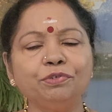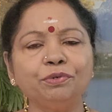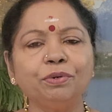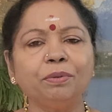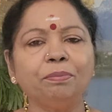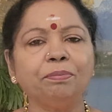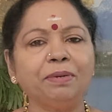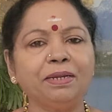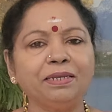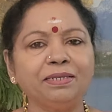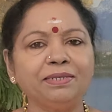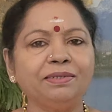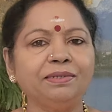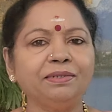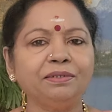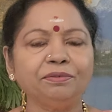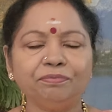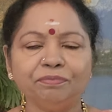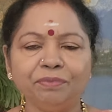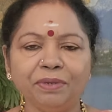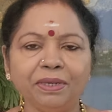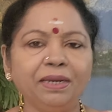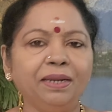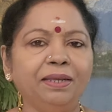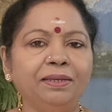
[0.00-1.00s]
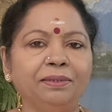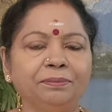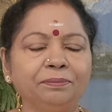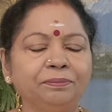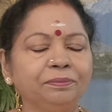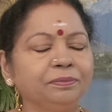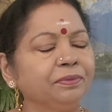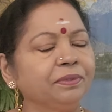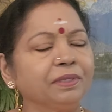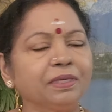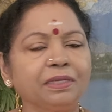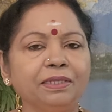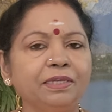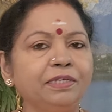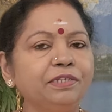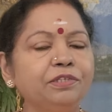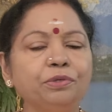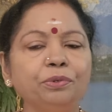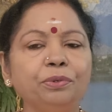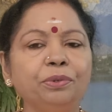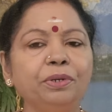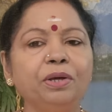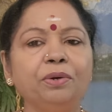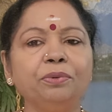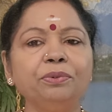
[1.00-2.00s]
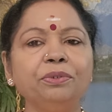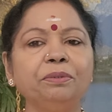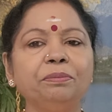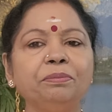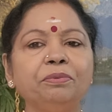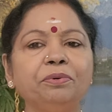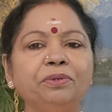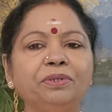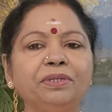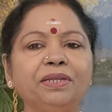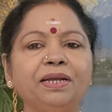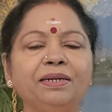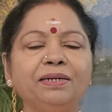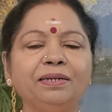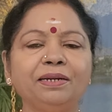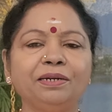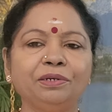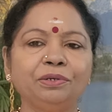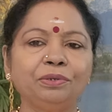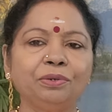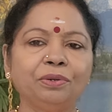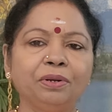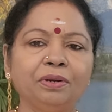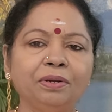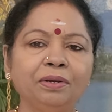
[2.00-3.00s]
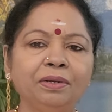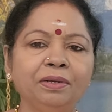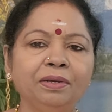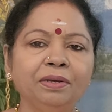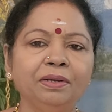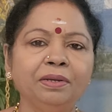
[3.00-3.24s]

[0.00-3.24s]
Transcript: you a pleasant feeling. There's no doubt about that at all.